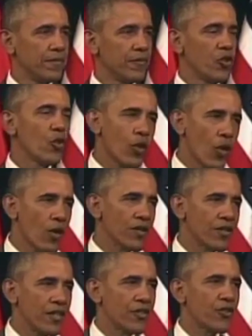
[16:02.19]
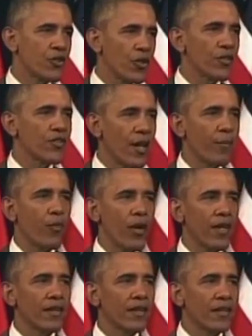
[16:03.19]
Two currencies shouldn't
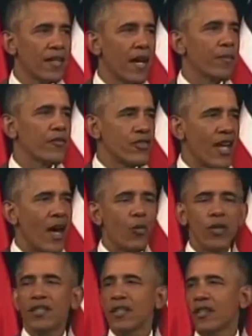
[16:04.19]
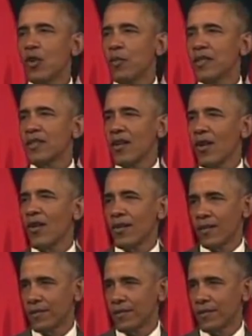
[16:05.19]
separate the type of salaries that Cubans can earn.